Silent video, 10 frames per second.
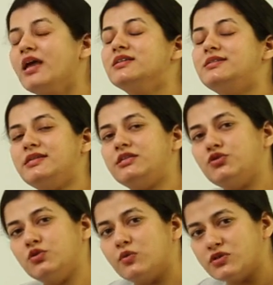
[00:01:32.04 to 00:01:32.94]

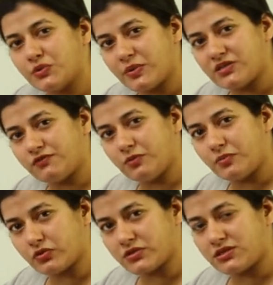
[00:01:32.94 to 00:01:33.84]
C2 was a wasteful
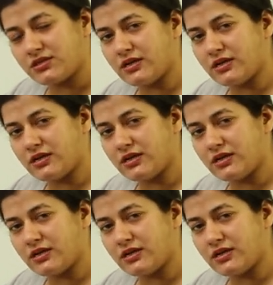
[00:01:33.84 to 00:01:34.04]
process.